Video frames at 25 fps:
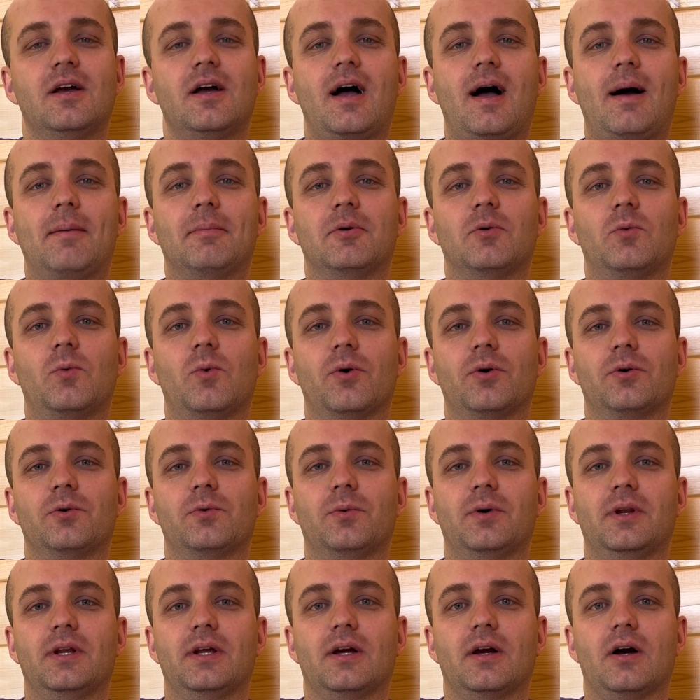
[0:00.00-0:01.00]
I'm an
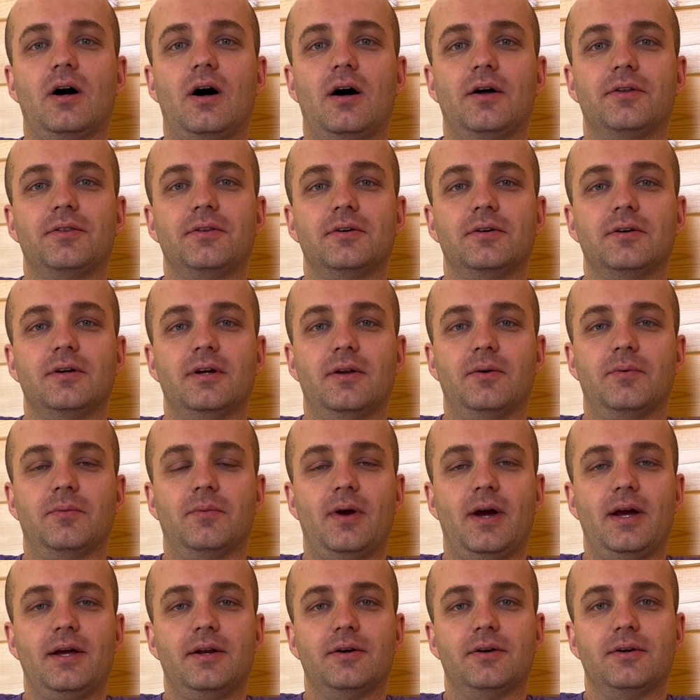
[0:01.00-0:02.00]
award-winning author and
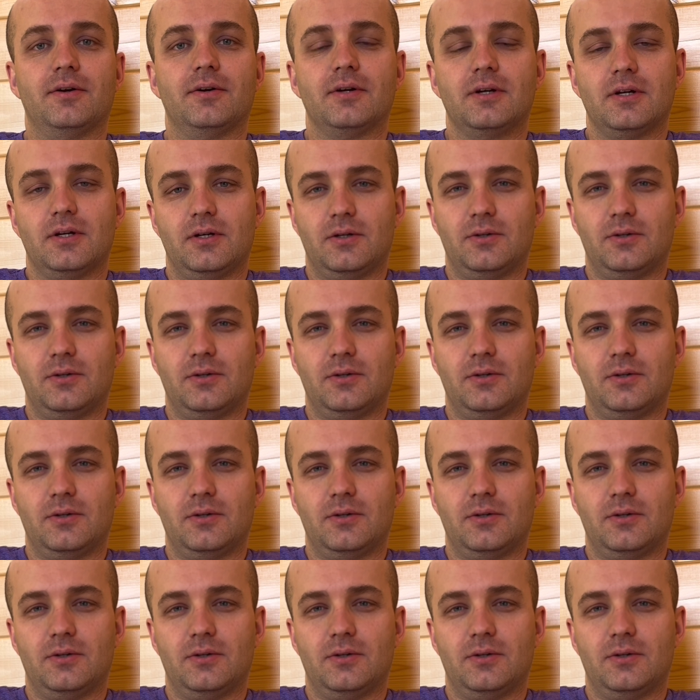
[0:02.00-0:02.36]
writer